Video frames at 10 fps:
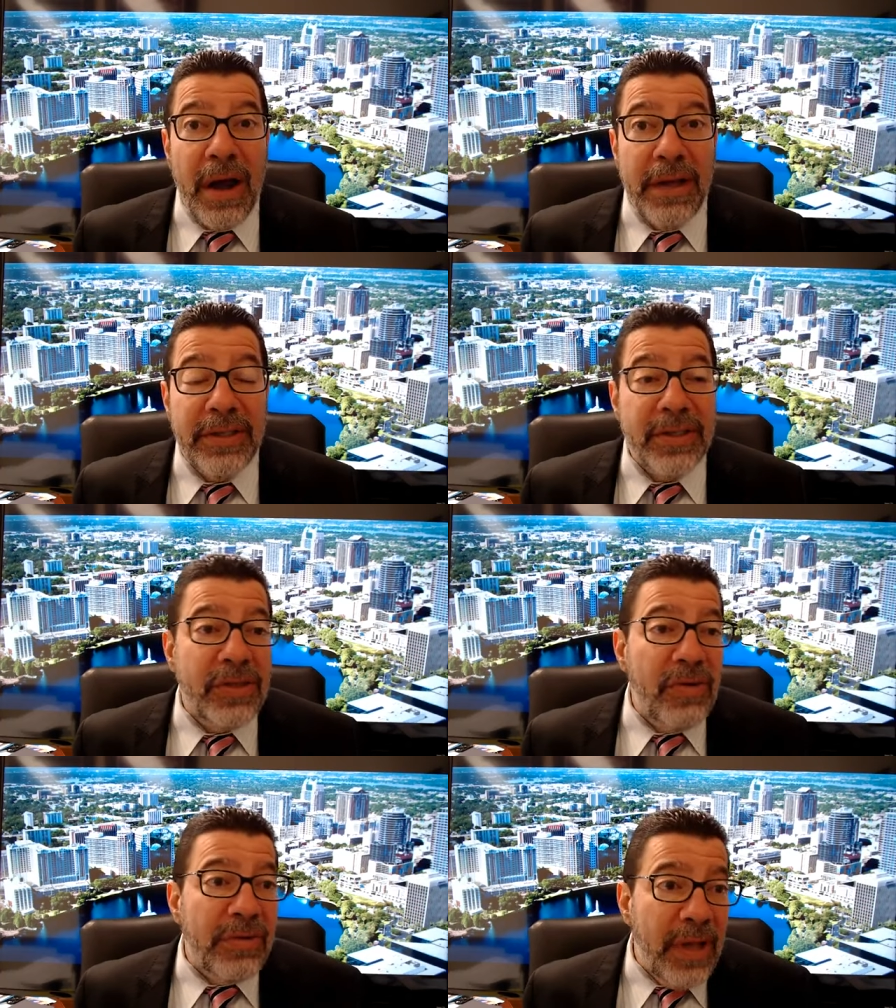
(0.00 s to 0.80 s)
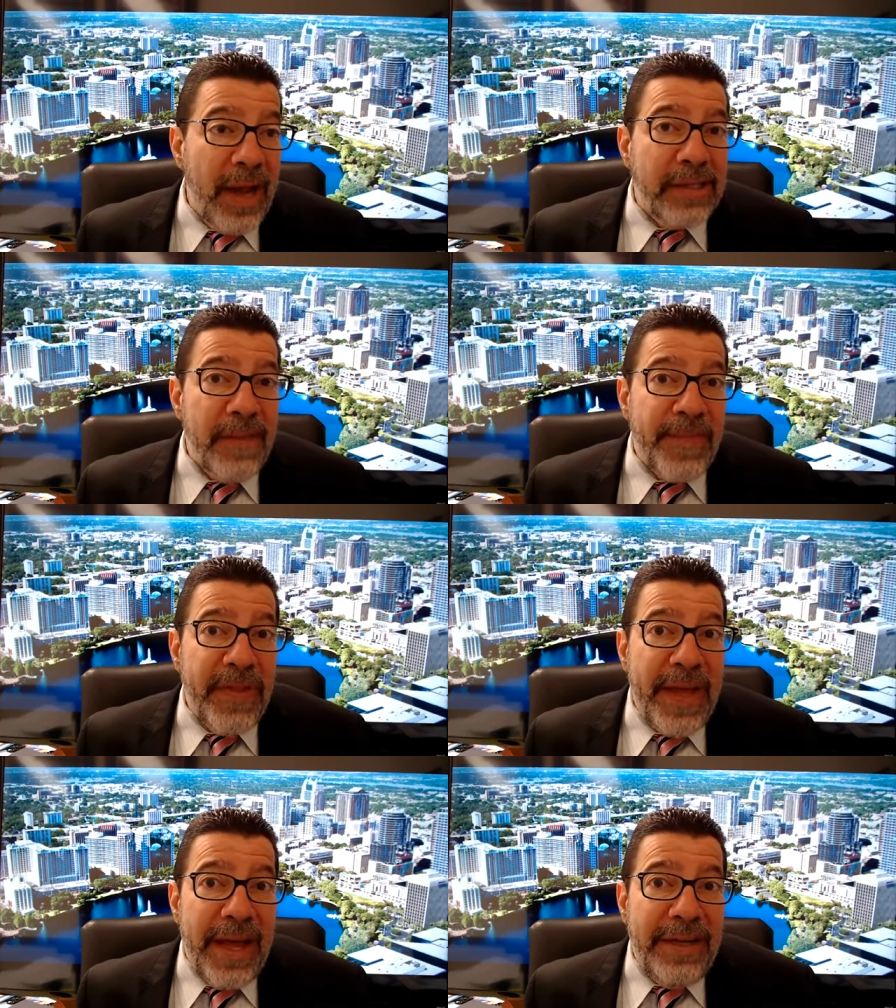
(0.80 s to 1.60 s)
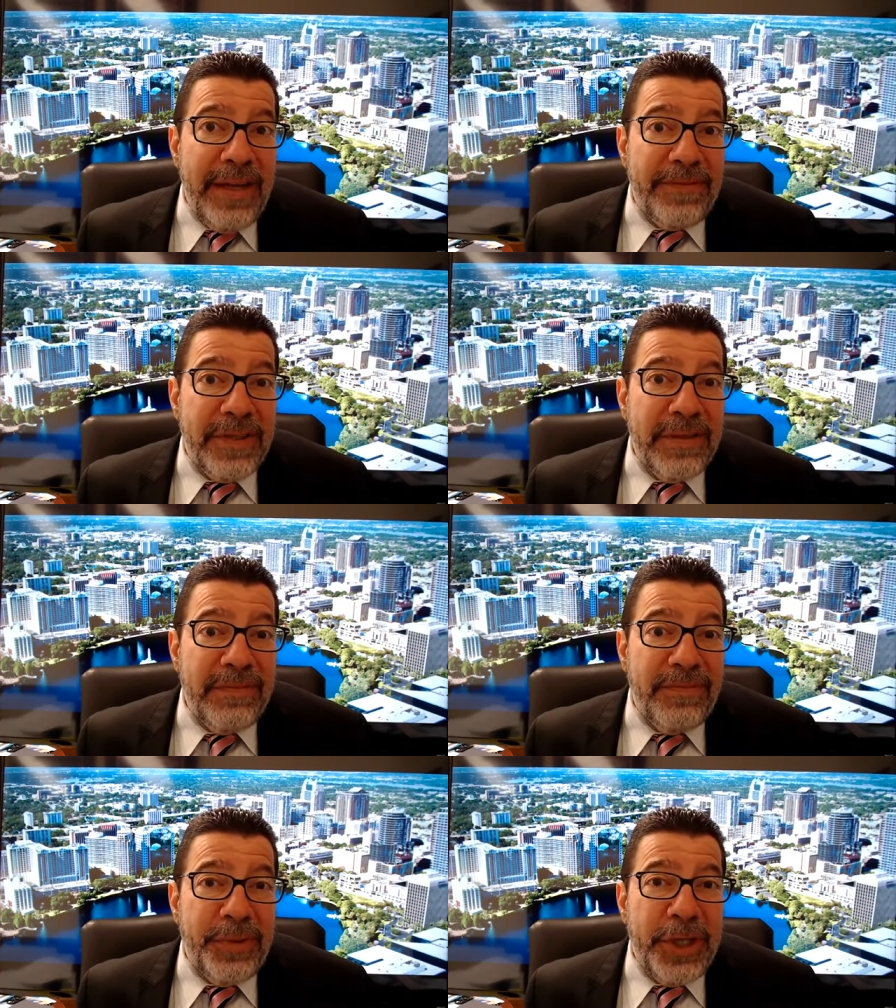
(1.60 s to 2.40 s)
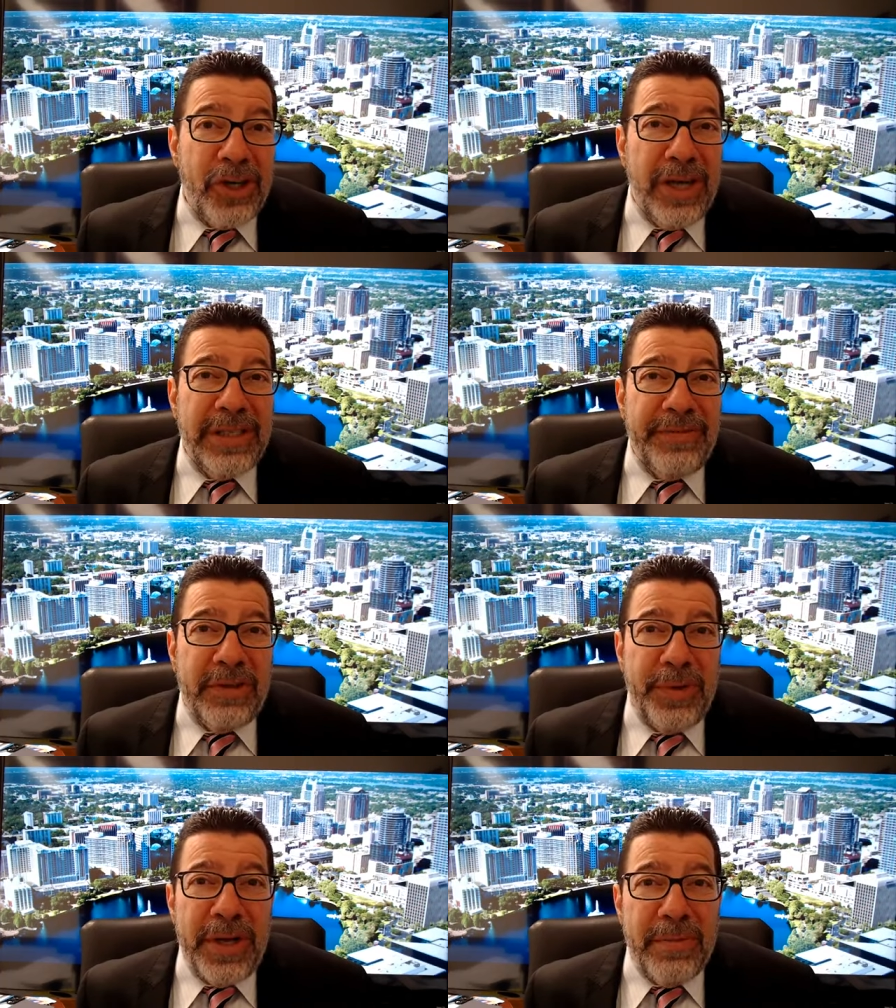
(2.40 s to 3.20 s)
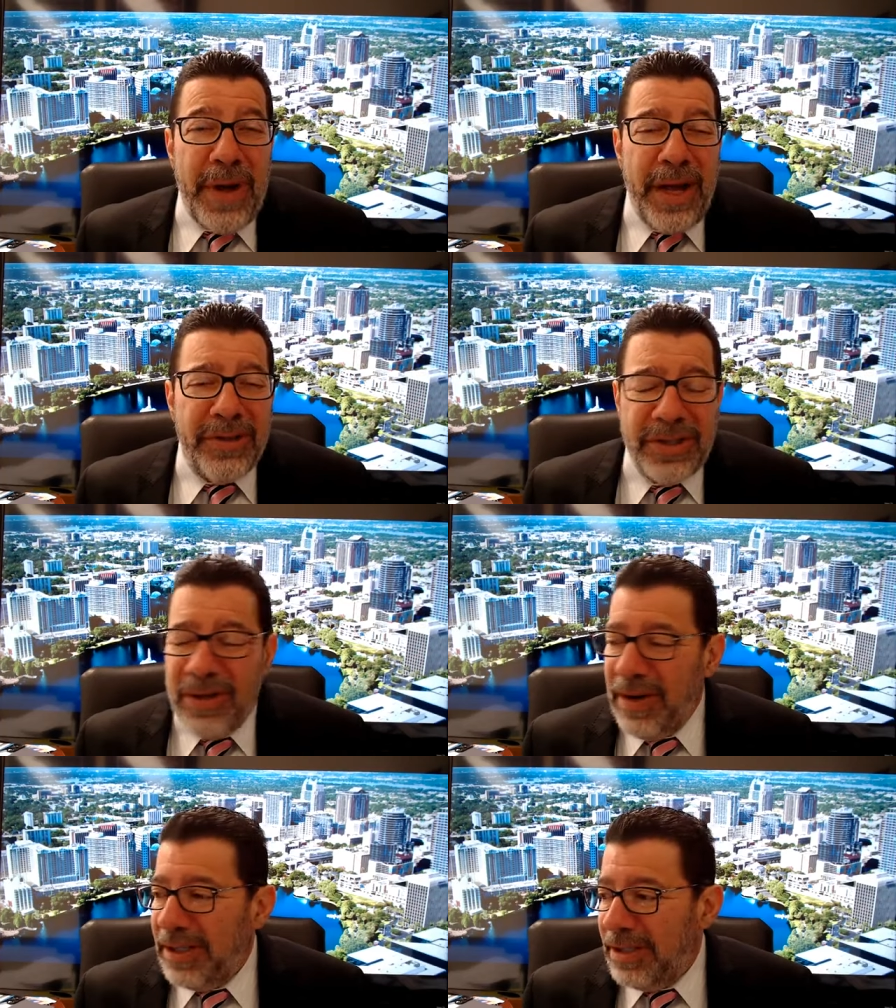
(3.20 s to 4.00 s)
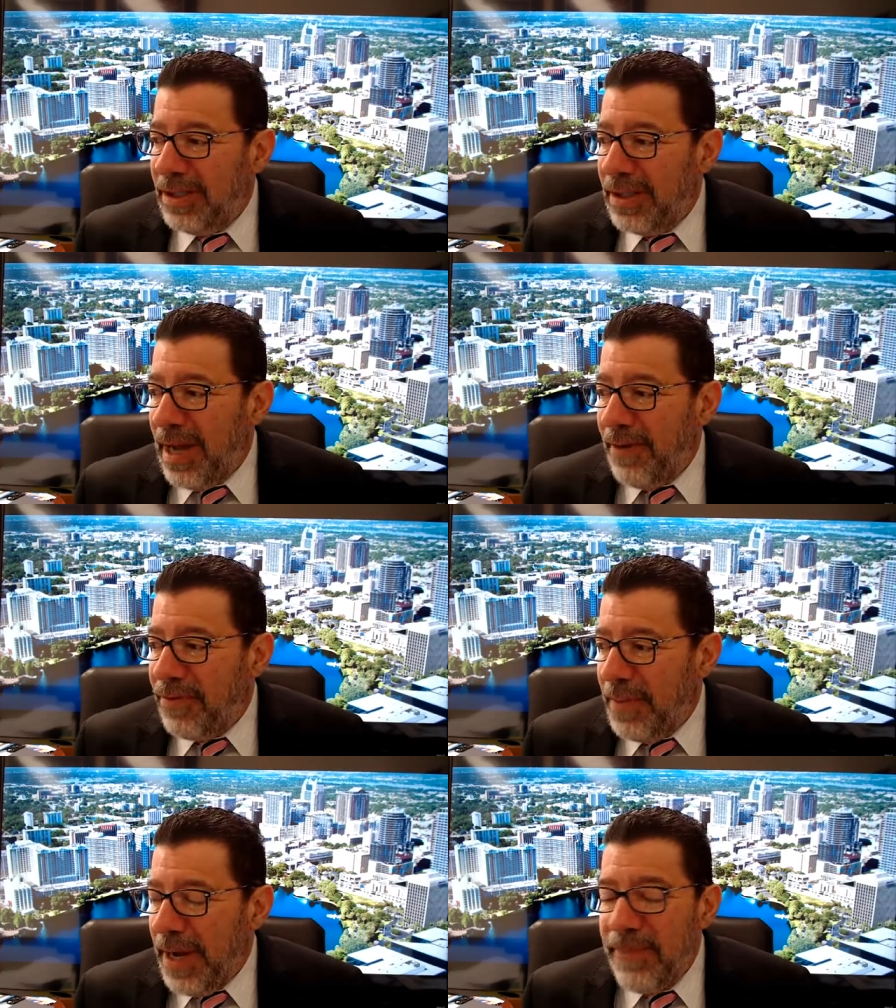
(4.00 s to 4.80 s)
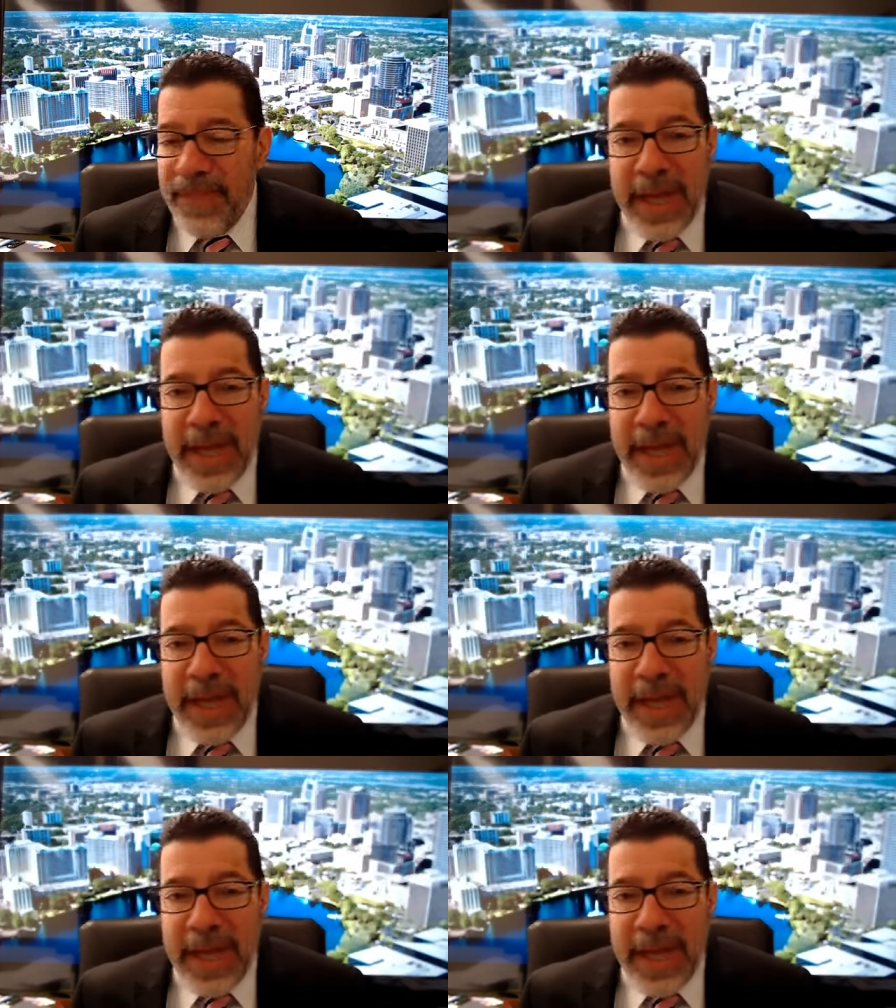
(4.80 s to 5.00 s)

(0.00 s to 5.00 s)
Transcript: I just don't like something that you have to recharge every 300 miles. So it's just not for me.